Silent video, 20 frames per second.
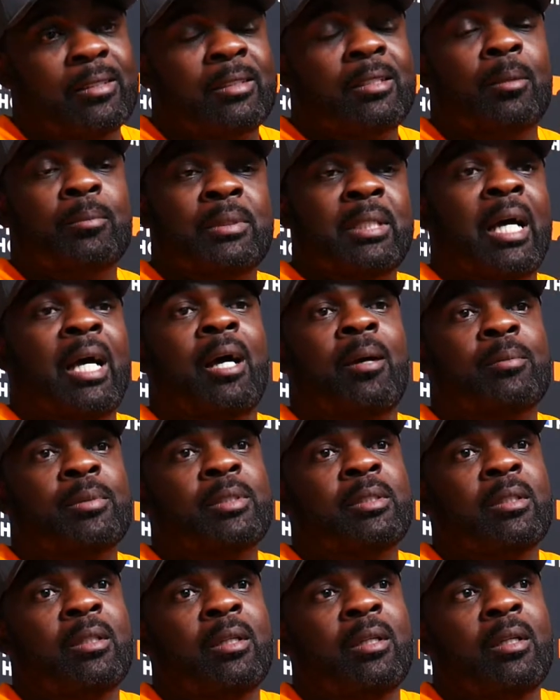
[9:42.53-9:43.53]

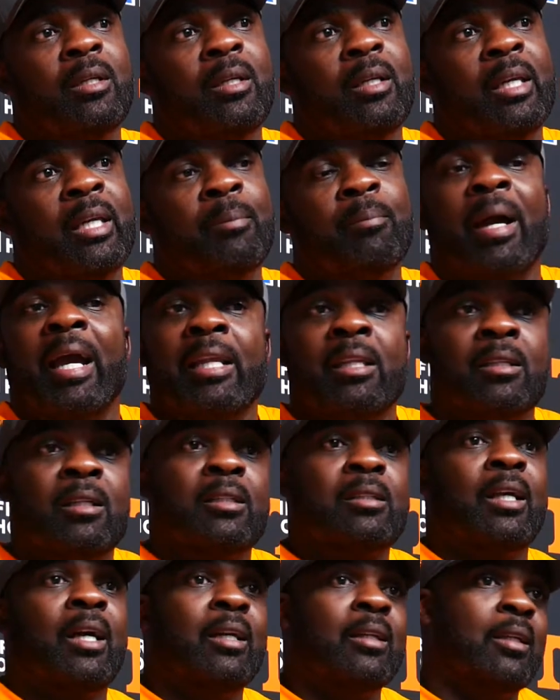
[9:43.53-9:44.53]
Sometimes he might
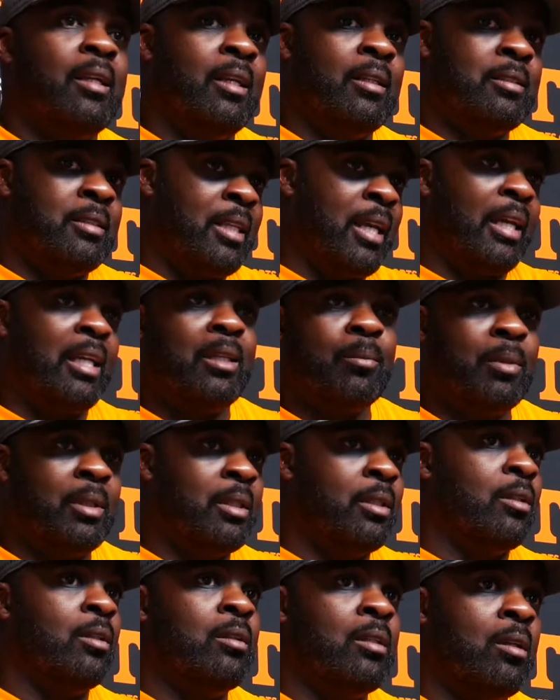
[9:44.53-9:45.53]
look like it's taken him a
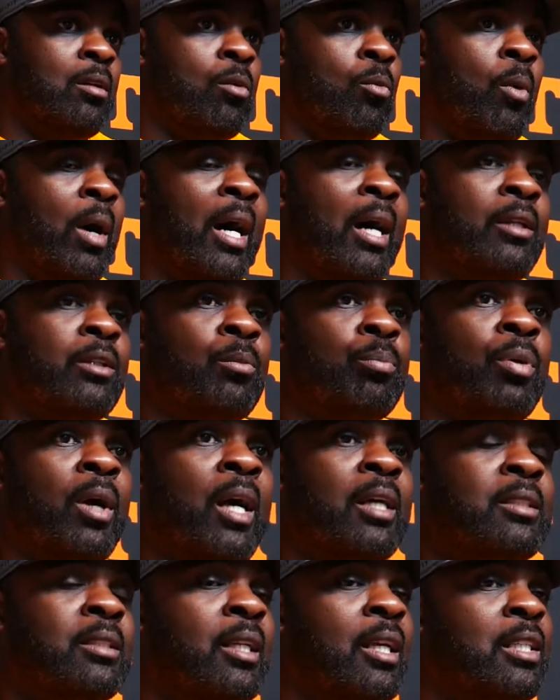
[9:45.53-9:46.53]
little while to
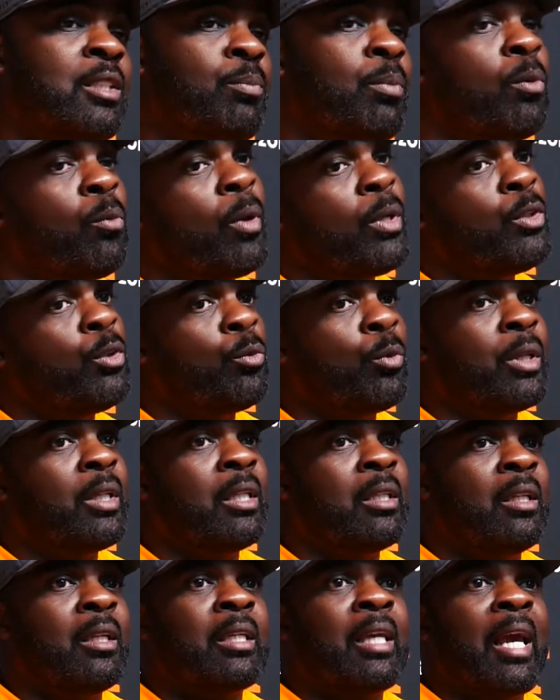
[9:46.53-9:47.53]
process, but when you
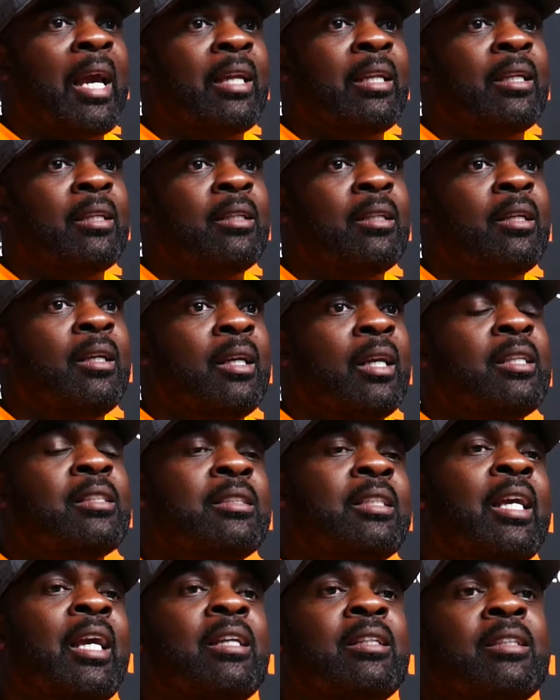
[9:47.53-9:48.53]
really look at it,
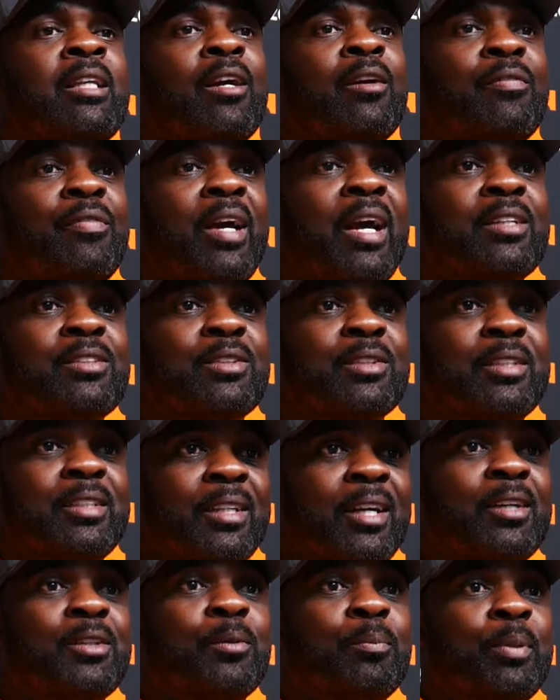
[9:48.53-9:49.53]
he's getting there faster than
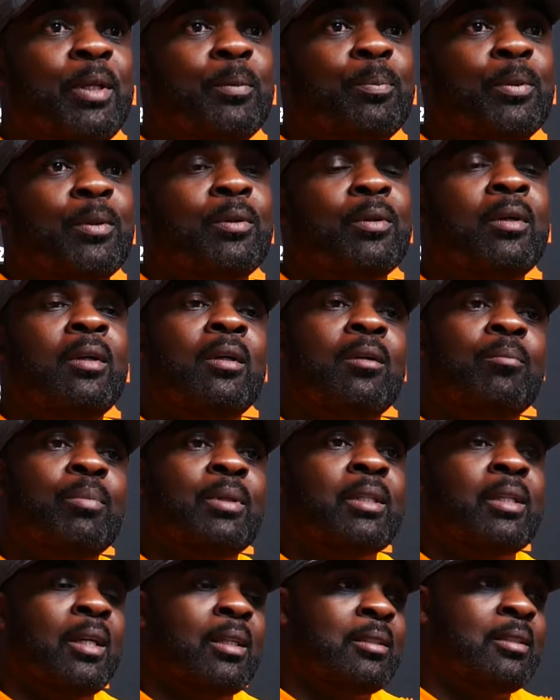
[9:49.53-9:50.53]
other people
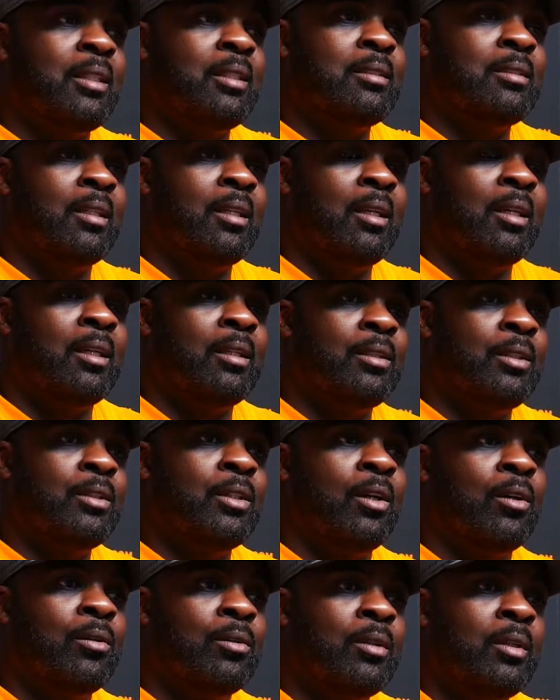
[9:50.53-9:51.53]
because he's, you
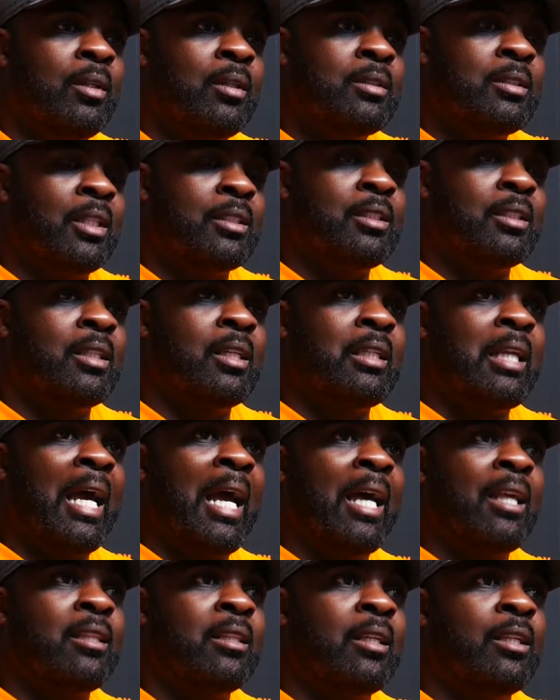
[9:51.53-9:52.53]
know, such a good
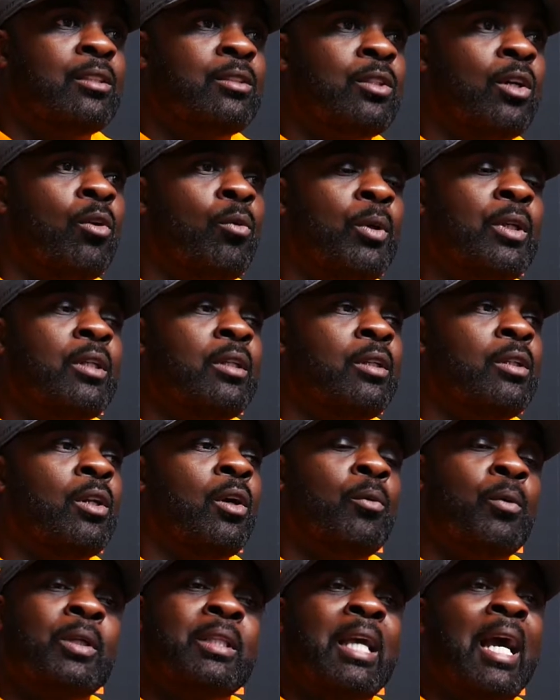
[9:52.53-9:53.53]
athlete. So, we, you
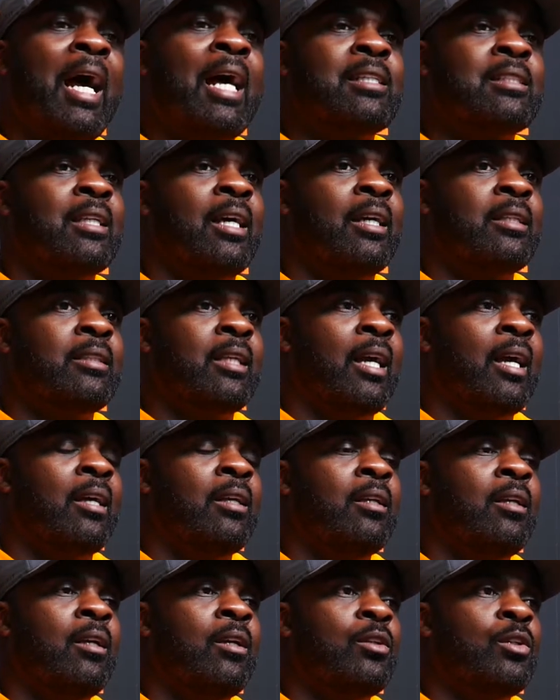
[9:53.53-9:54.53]
know, with guys like that,
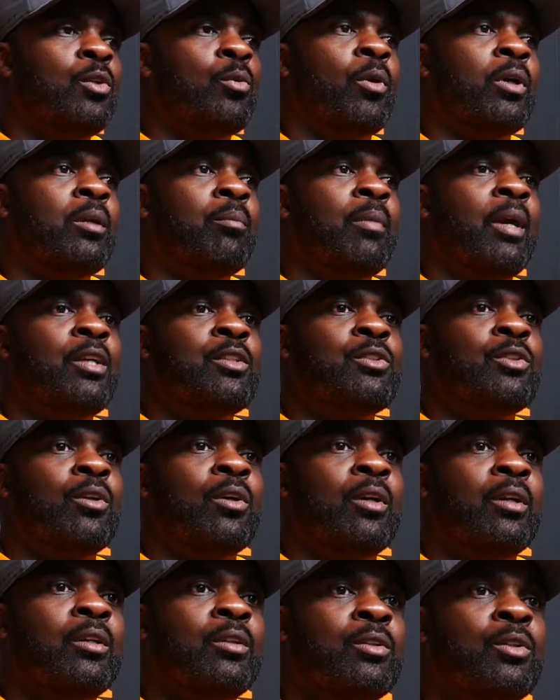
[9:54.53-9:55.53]
you want to make
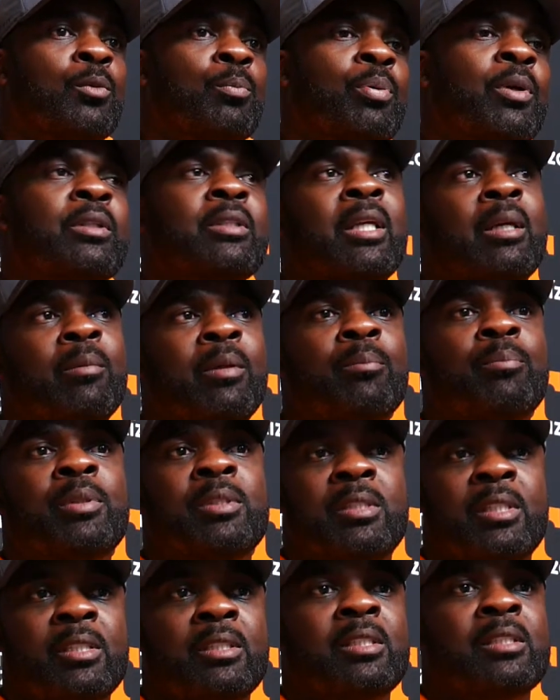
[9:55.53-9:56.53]
sure you put them in
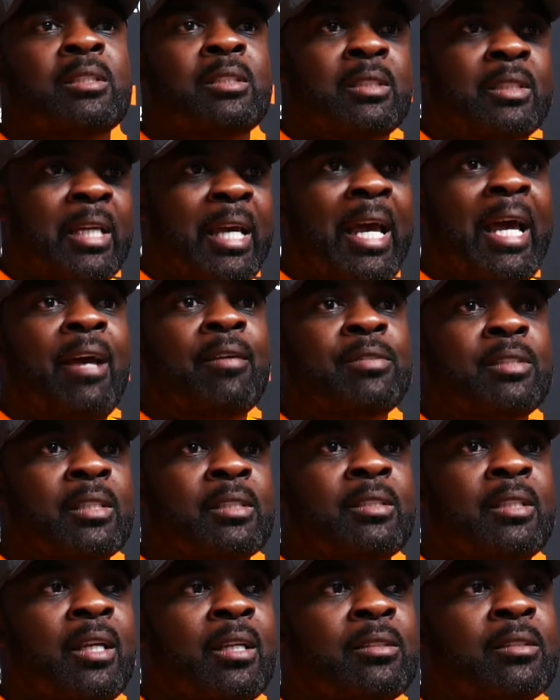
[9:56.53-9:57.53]
positions to have
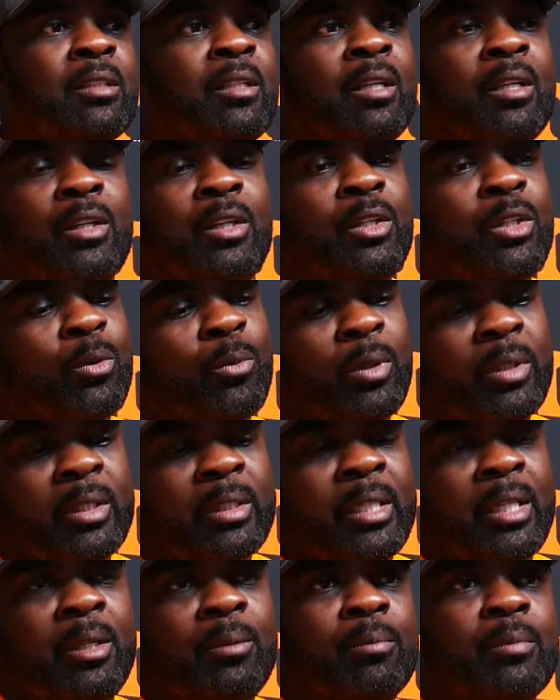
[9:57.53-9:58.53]
success. You don't want to
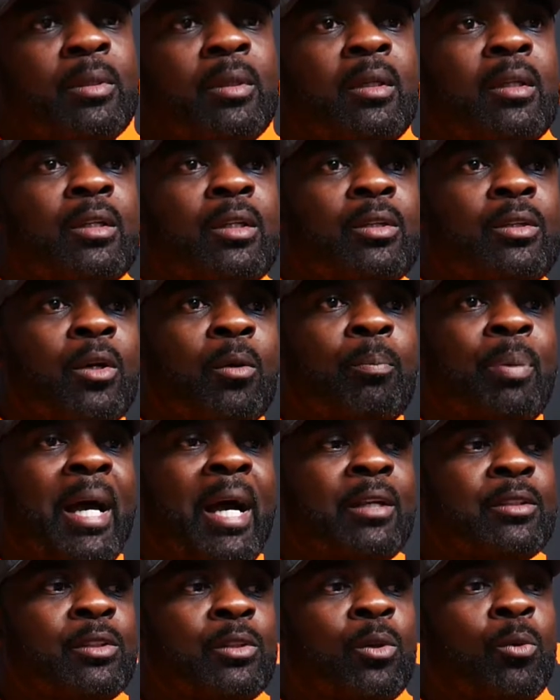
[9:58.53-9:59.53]
keep, you know,
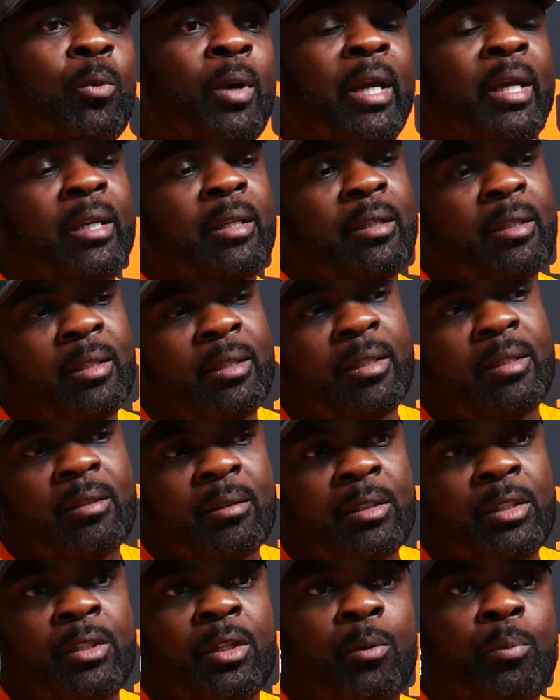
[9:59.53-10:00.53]
pounding away,
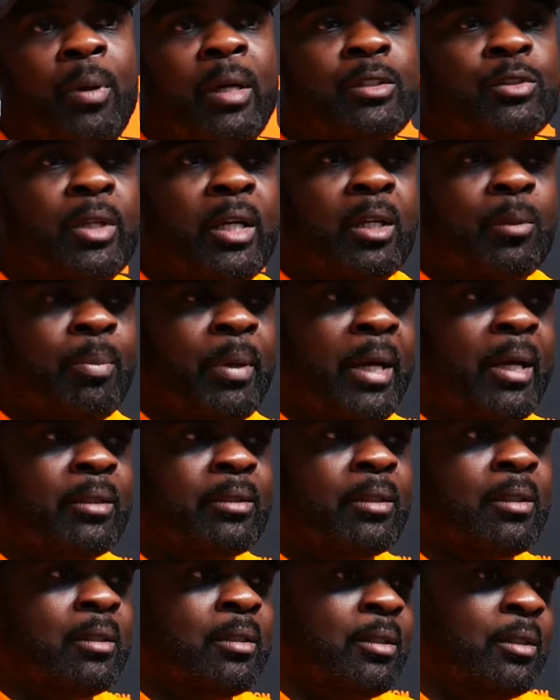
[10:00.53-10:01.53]
you know, trying to
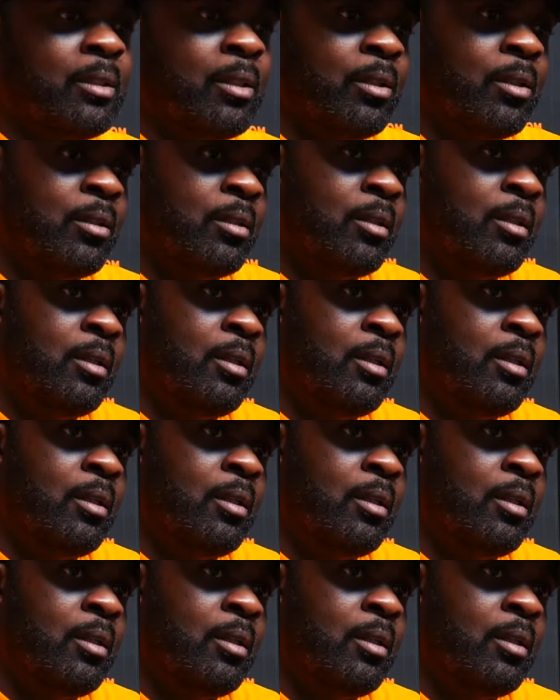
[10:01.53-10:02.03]
pound, you know,